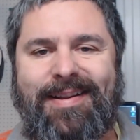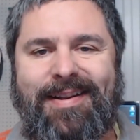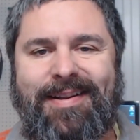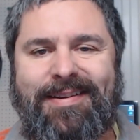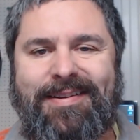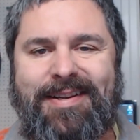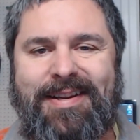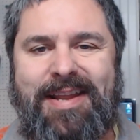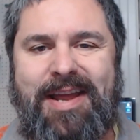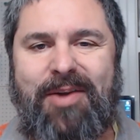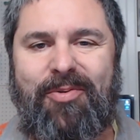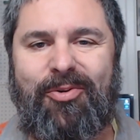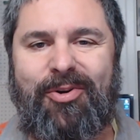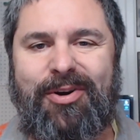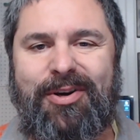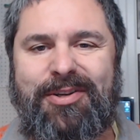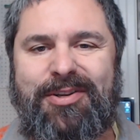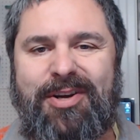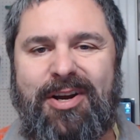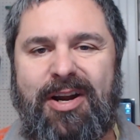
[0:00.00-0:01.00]
Today we're going
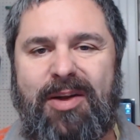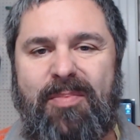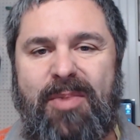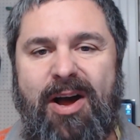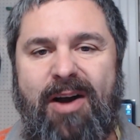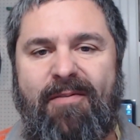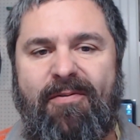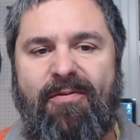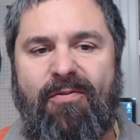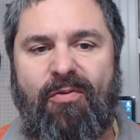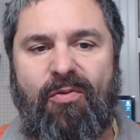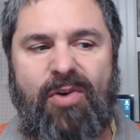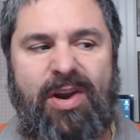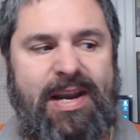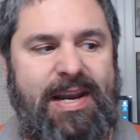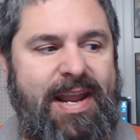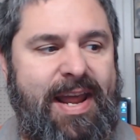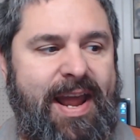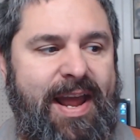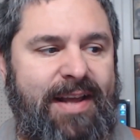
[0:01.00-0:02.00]
to talk about
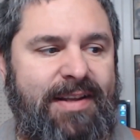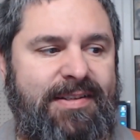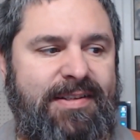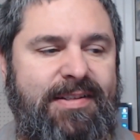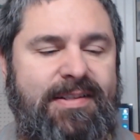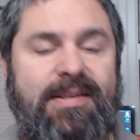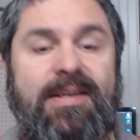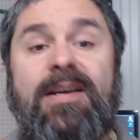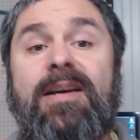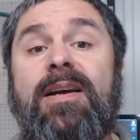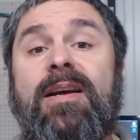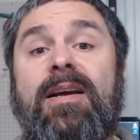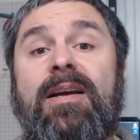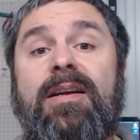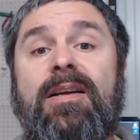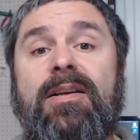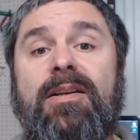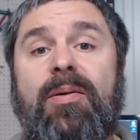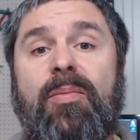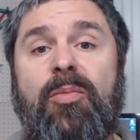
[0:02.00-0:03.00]
FreeNAS.
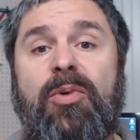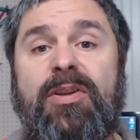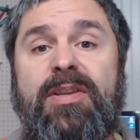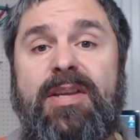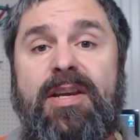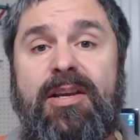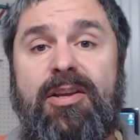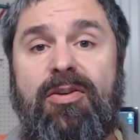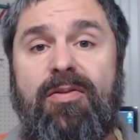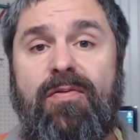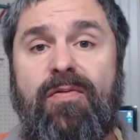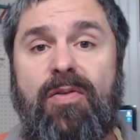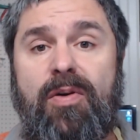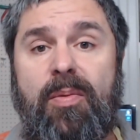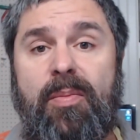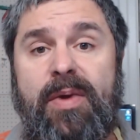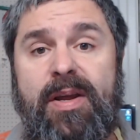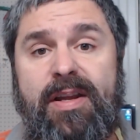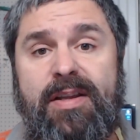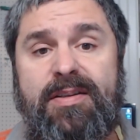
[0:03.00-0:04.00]
I'm going to take you from
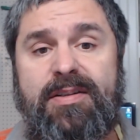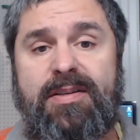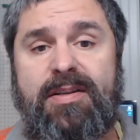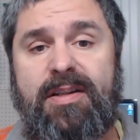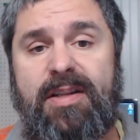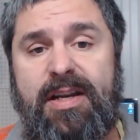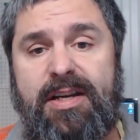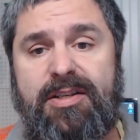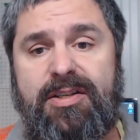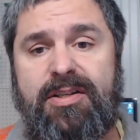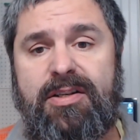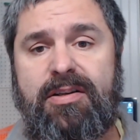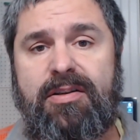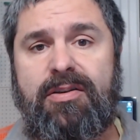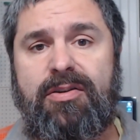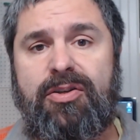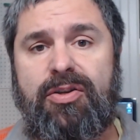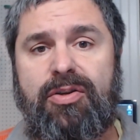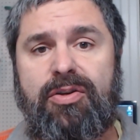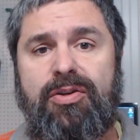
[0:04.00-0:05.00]
installation
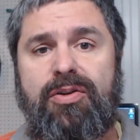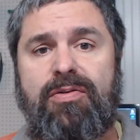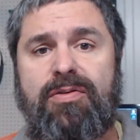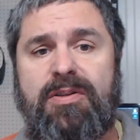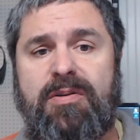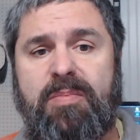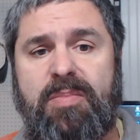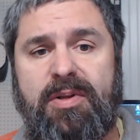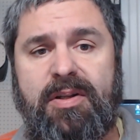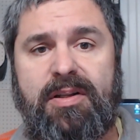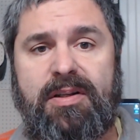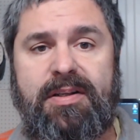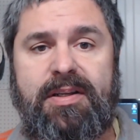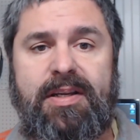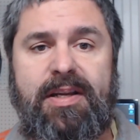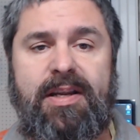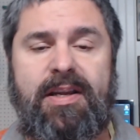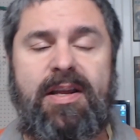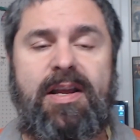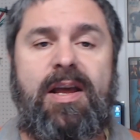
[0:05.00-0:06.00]
to
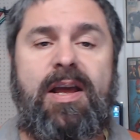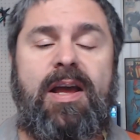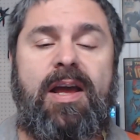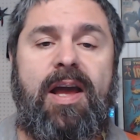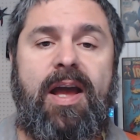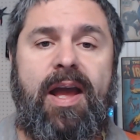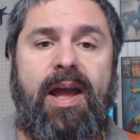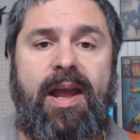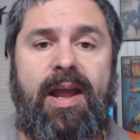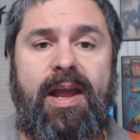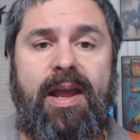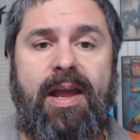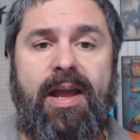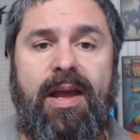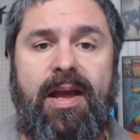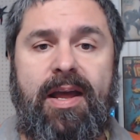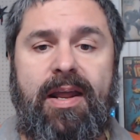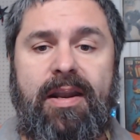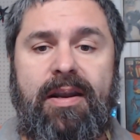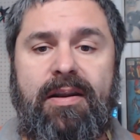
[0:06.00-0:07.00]
usability
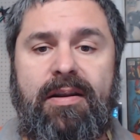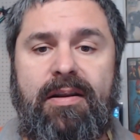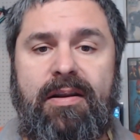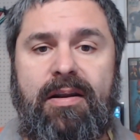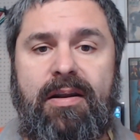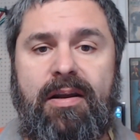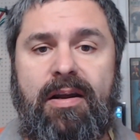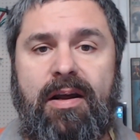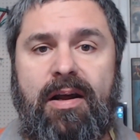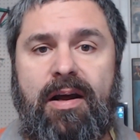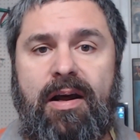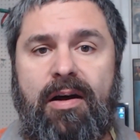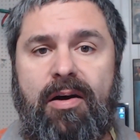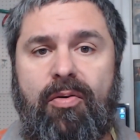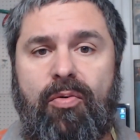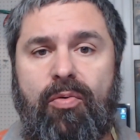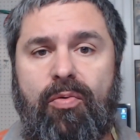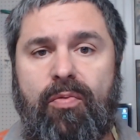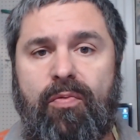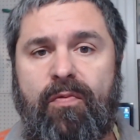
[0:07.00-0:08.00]
and
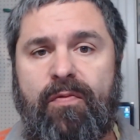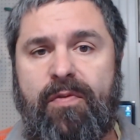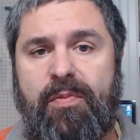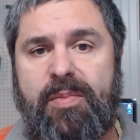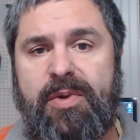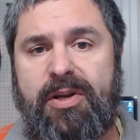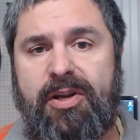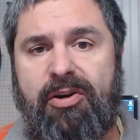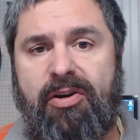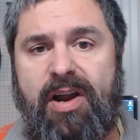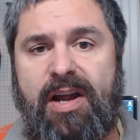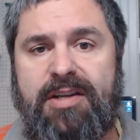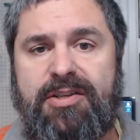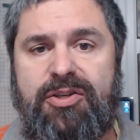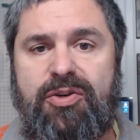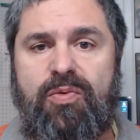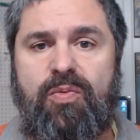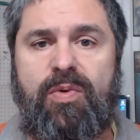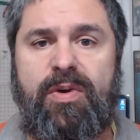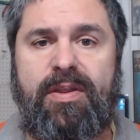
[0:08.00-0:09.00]
familiarize
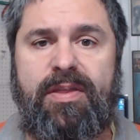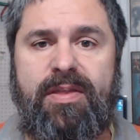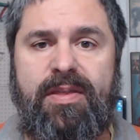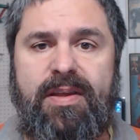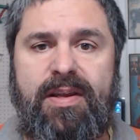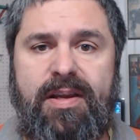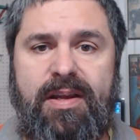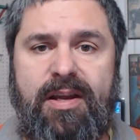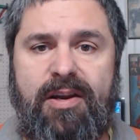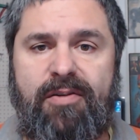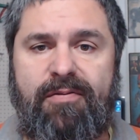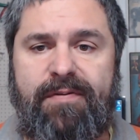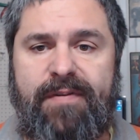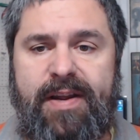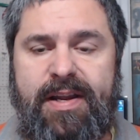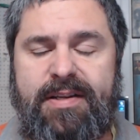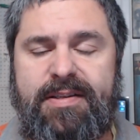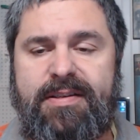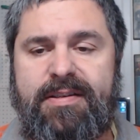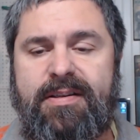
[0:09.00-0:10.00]
you with the
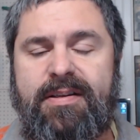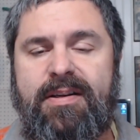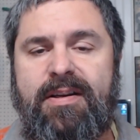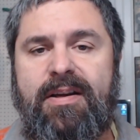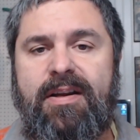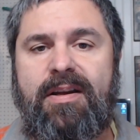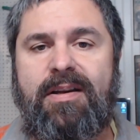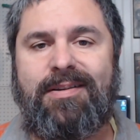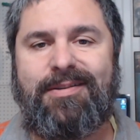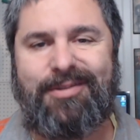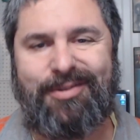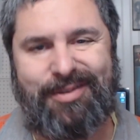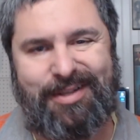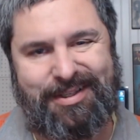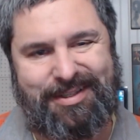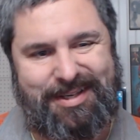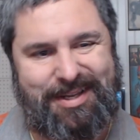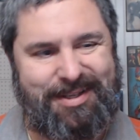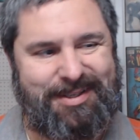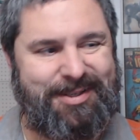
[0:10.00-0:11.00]
interface. So let's
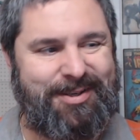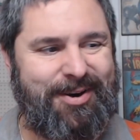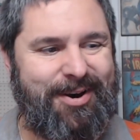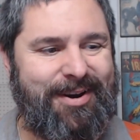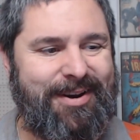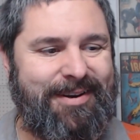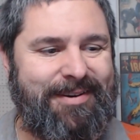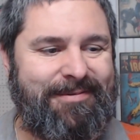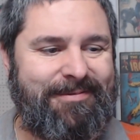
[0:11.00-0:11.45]
get started.